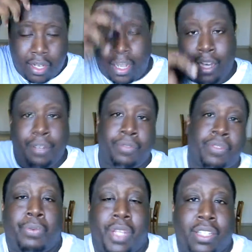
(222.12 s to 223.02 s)
Now,
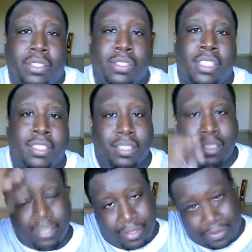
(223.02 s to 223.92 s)
when you do
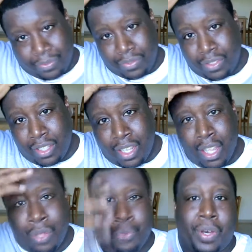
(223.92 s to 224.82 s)
this,
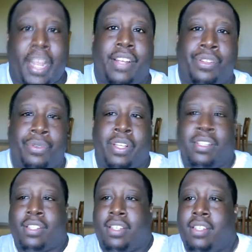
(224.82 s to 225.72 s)
what I do
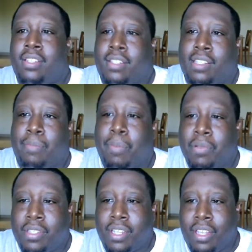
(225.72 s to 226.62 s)
is some
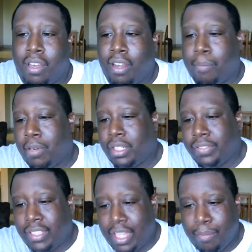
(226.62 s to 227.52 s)
people say you gotta brush
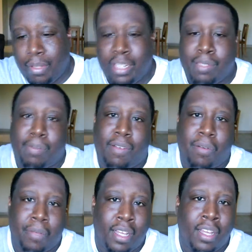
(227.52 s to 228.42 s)
for 10 minutes, blah,
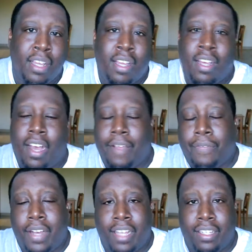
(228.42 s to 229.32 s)
blah, blah. I
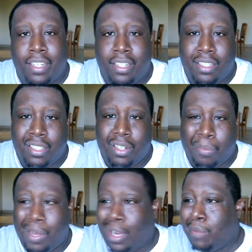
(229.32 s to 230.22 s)
find that,
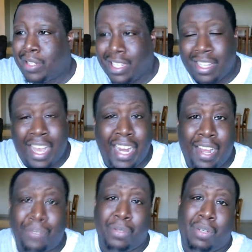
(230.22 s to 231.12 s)
my arms get tired
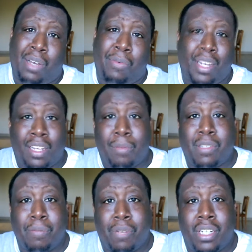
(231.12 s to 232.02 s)
after a while when it comes
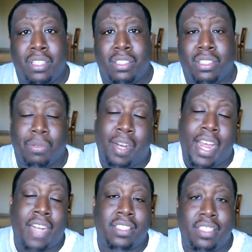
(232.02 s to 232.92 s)
to brushing. So what
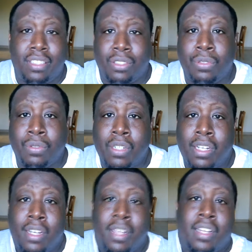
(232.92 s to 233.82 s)
I actually do
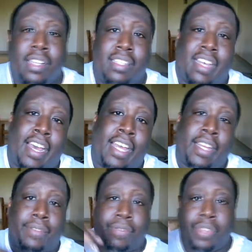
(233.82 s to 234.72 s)
is
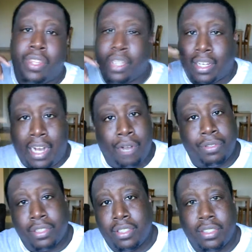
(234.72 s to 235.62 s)
I
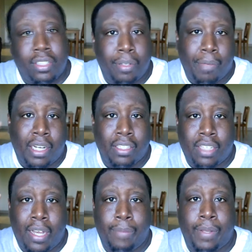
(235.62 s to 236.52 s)
count the amount of
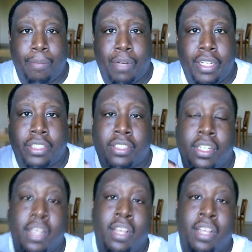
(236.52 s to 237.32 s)
times I brush.